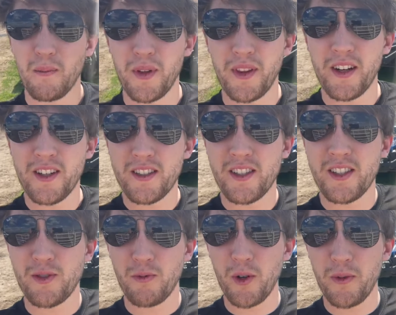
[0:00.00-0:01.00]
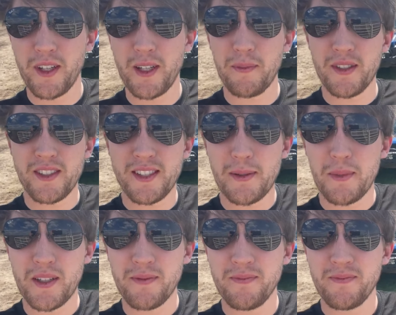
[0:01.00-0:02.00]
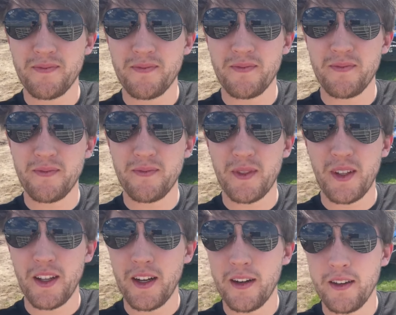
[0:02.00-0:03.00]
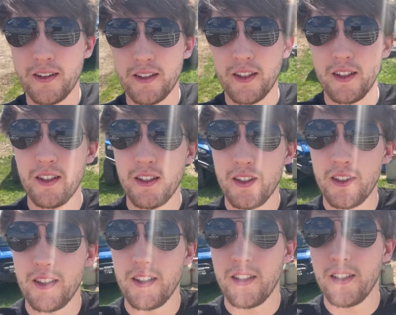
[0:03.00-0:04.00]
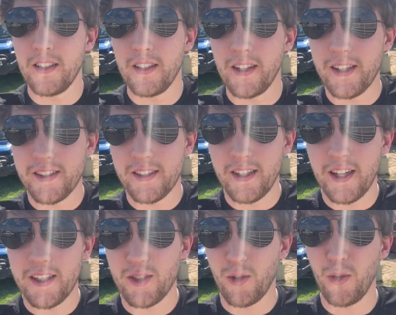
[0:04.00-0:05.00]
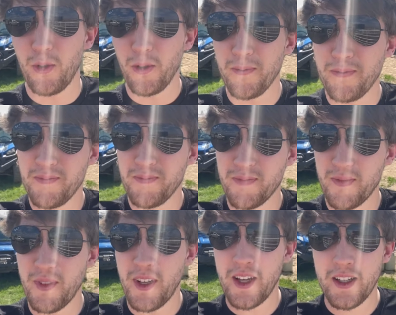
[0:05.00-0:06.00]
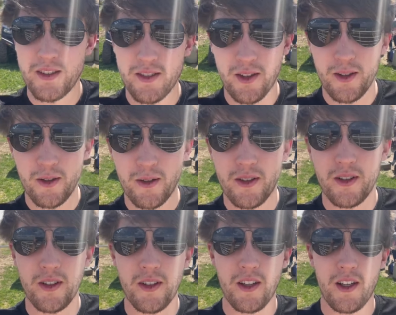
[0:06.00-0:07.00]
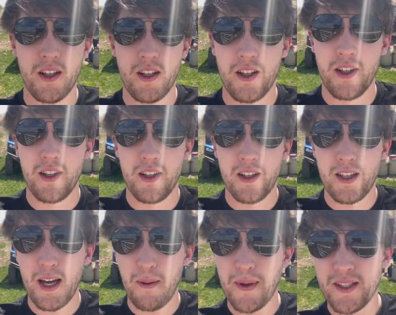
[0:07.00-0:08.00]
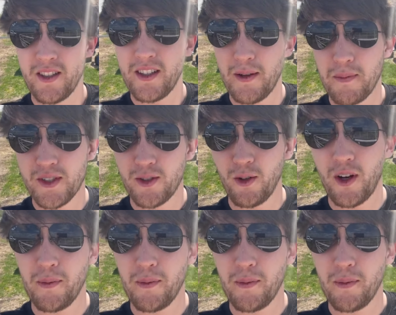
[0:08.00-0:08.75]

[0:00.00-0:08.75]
But there is where we keep the semen in there. Nice and ice cold. And so, yeah, basically I missed the whole